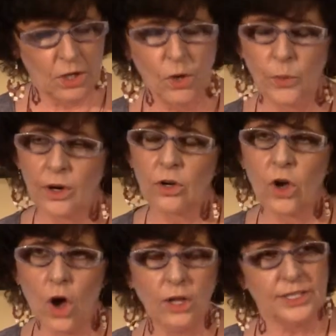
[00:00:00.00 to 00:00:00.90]
We are
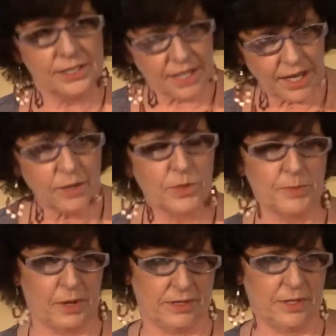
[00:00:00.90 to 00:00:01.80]
called to take
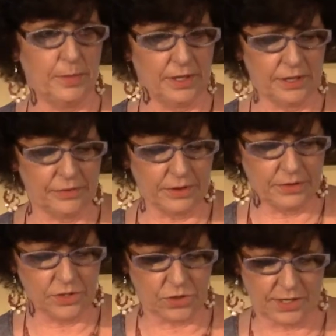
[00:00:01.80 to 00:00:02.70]
responsibility for
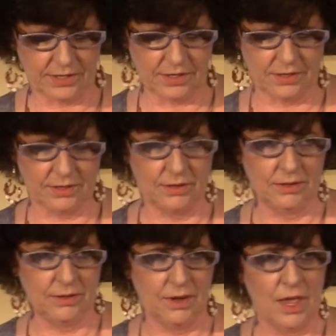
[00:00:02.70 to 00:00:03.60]
those choices,
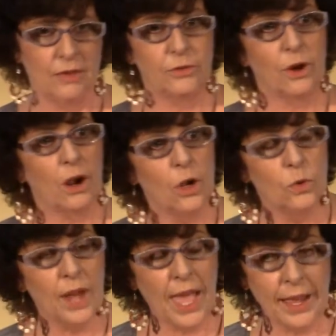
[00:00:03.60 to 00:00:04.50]
for our
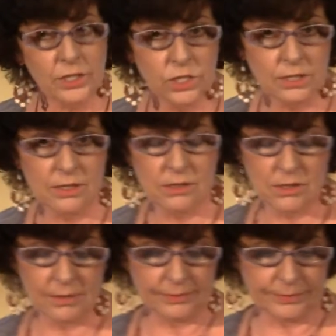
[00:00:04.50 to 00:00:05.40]
own actions.